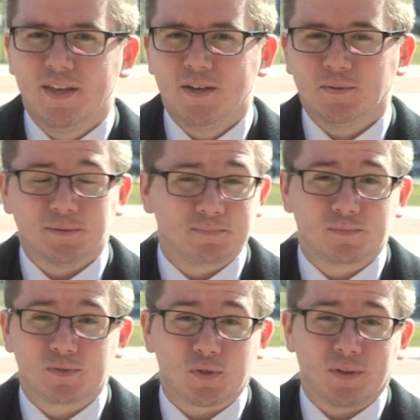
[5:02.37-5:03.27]
Well,
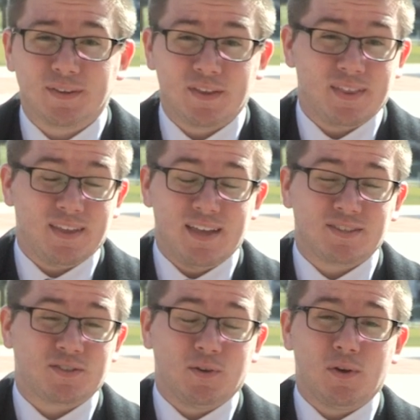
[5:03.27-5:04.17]
Cyril,
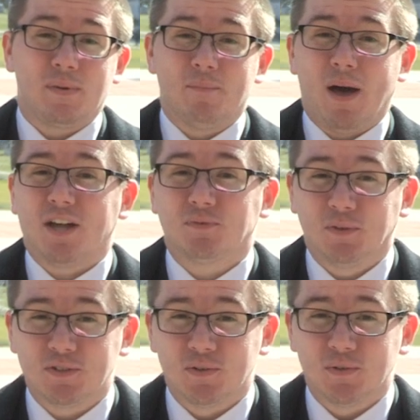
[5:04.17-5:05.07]
it's going to be
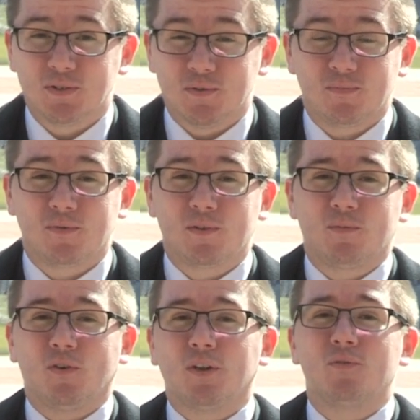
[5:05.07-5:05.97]
impossible to
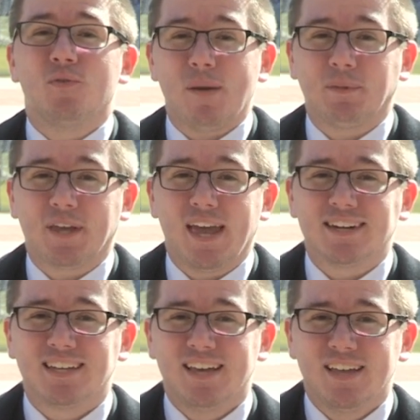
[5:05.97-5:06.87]
fully
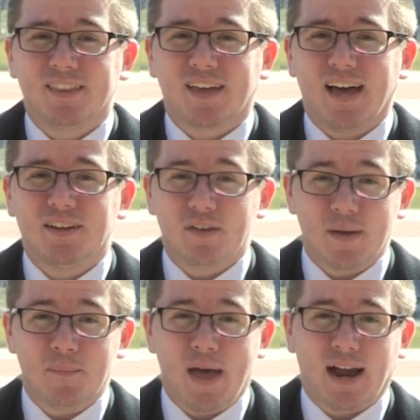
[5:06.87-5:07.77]
replicate the kind of
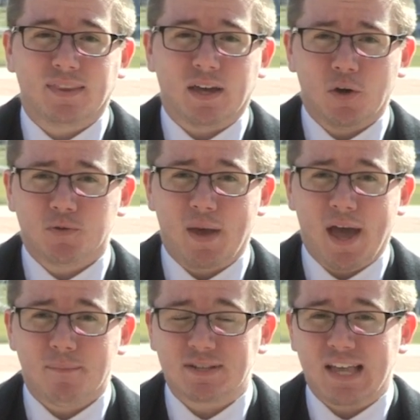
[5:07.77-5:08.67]
impact that Coach
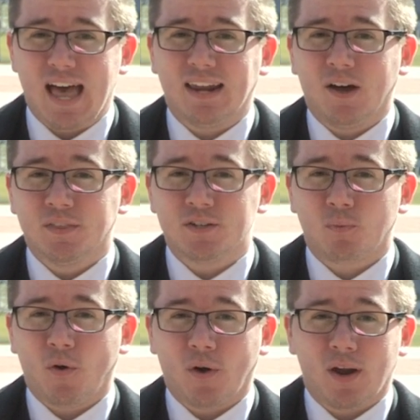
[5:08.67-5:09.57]
Boeheim has had on this
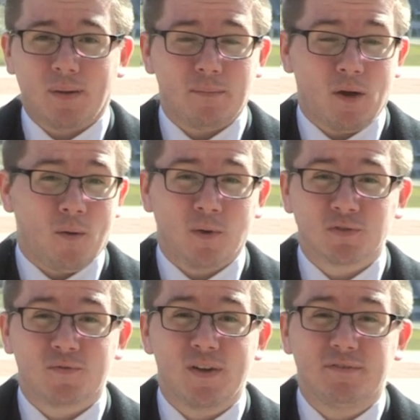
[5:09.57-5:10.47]
program.
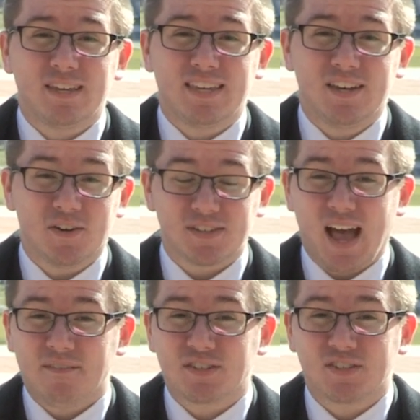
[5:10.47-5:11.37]
Almost 50 years,
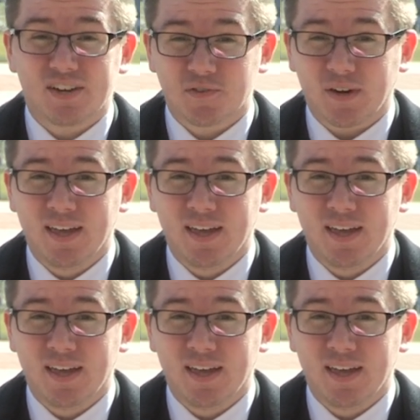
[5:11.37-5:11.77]
half a century